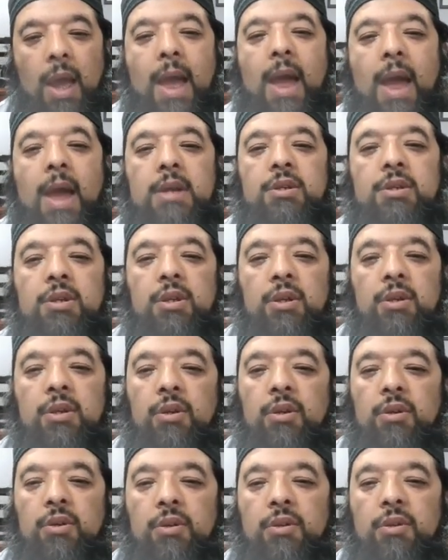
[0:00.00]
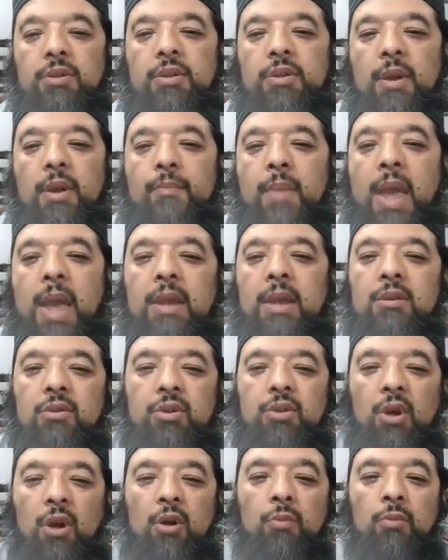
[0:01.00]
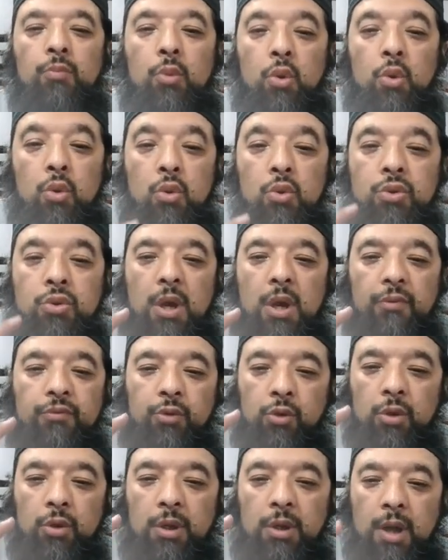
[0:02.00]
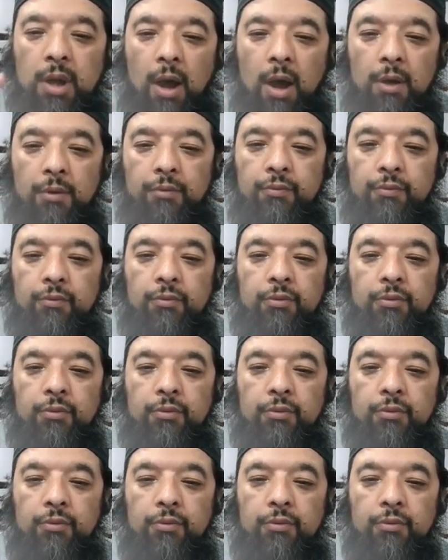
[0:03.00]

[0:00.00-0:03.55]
And the umood of Surah Al-Kahf,